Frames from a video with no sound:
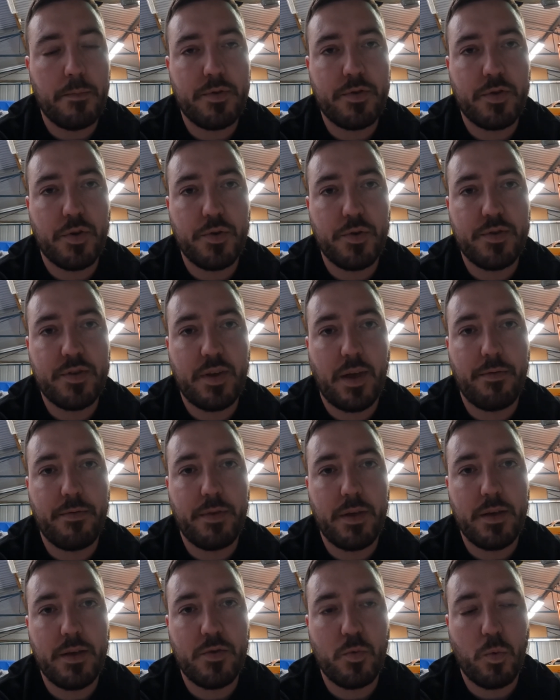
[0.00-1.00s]
So
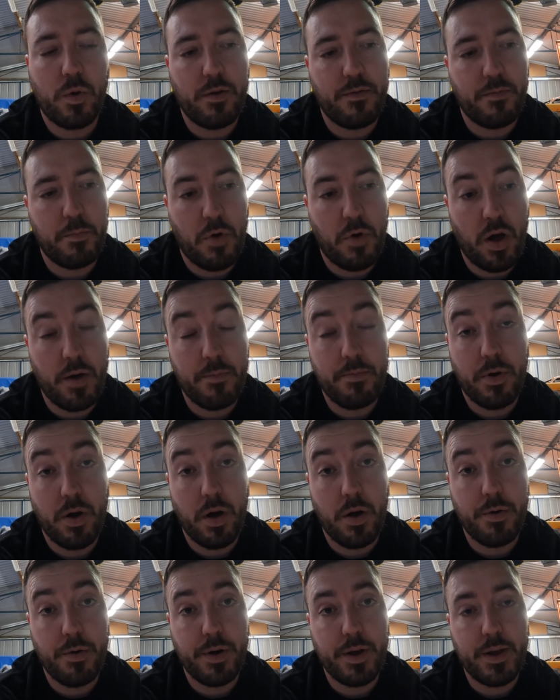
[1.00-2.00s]
safety is one of my
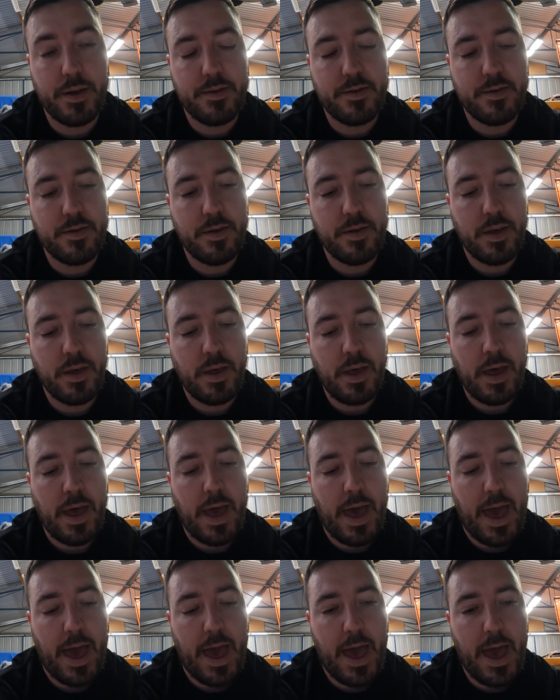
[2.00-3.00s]
priorities,
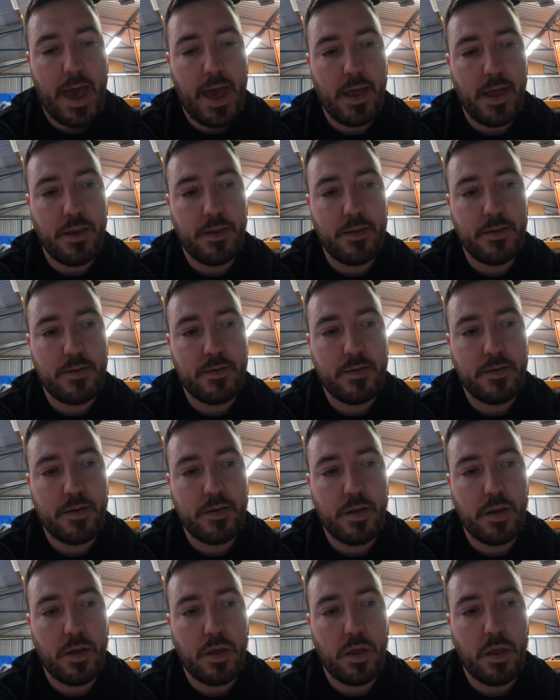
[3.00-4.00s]
and
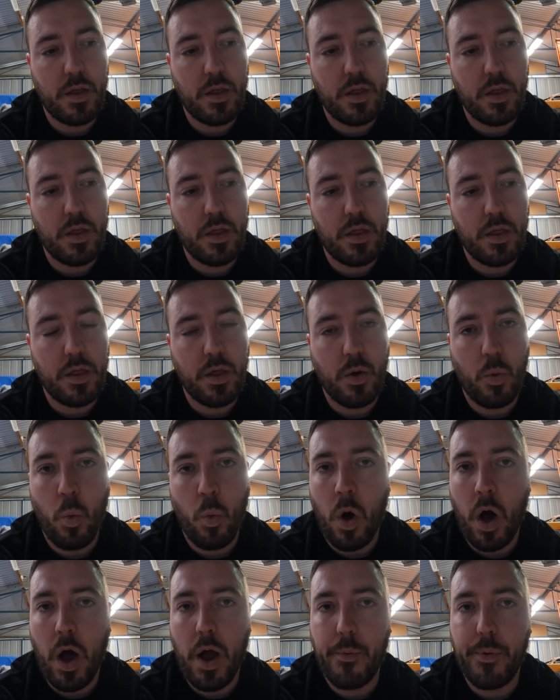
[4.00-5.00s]
the
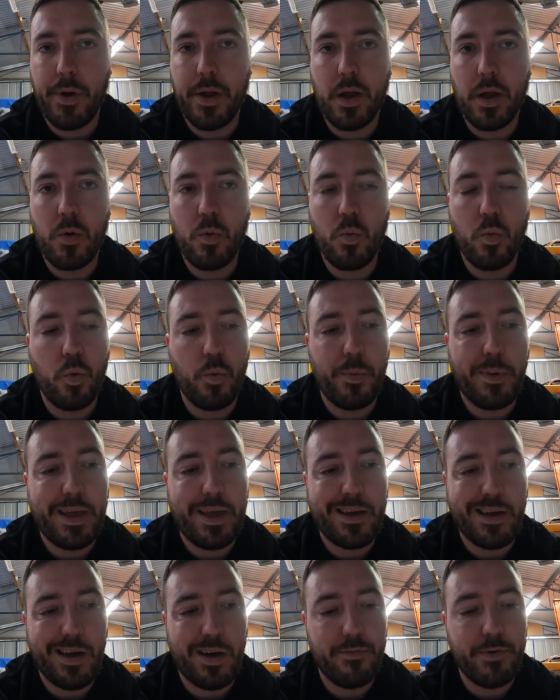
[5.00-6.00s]
wiring will
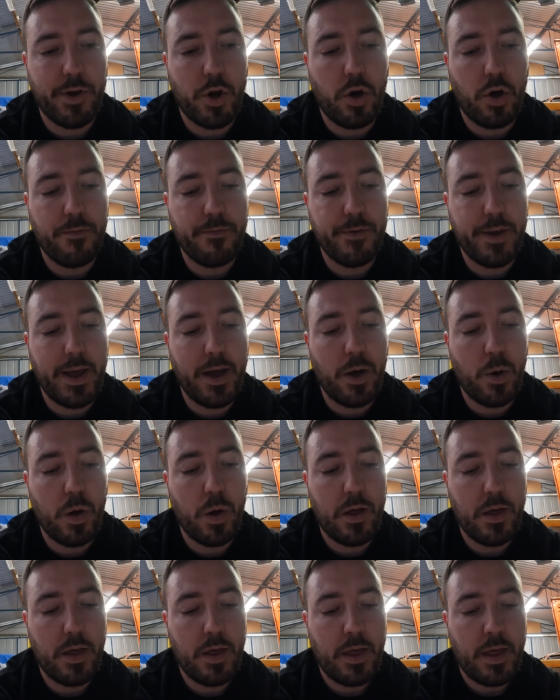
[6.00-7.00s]
be covered off
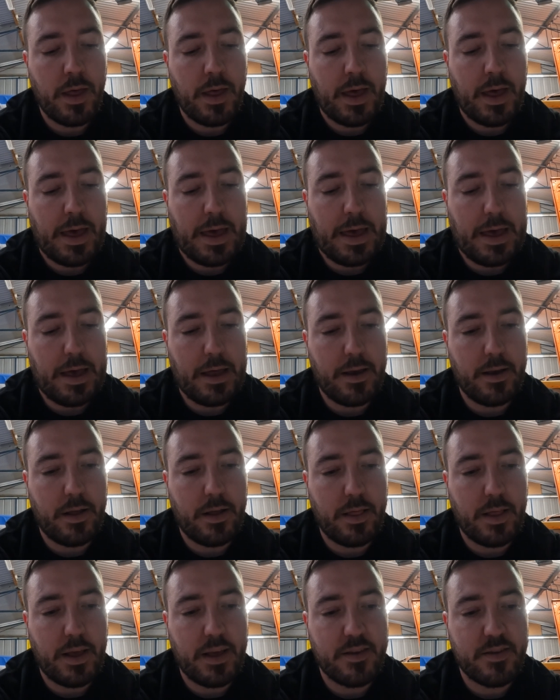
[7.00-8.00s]
now, and
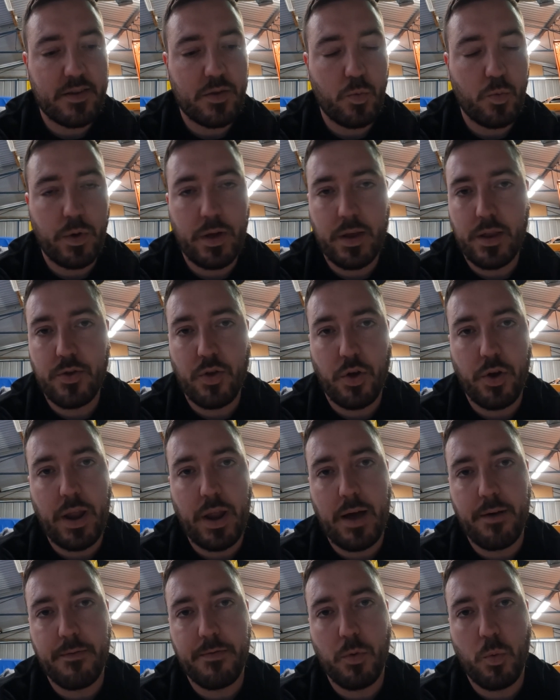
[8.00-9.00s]
at least we don't
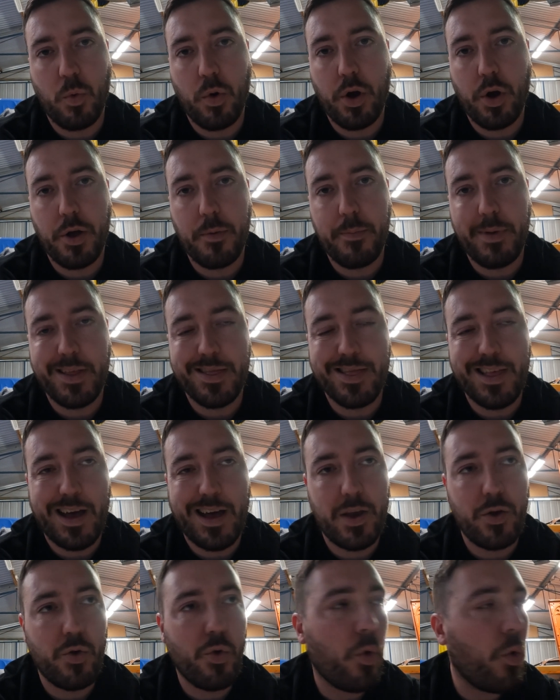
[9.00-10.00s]
have to worry about
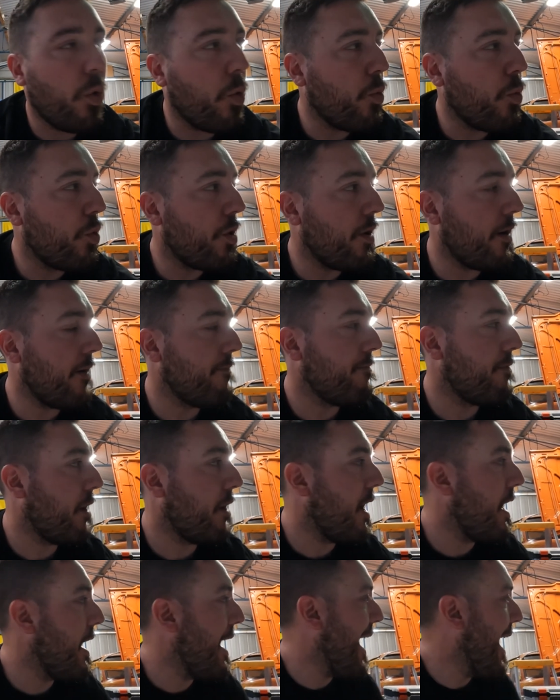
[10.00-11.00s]
that, nor would I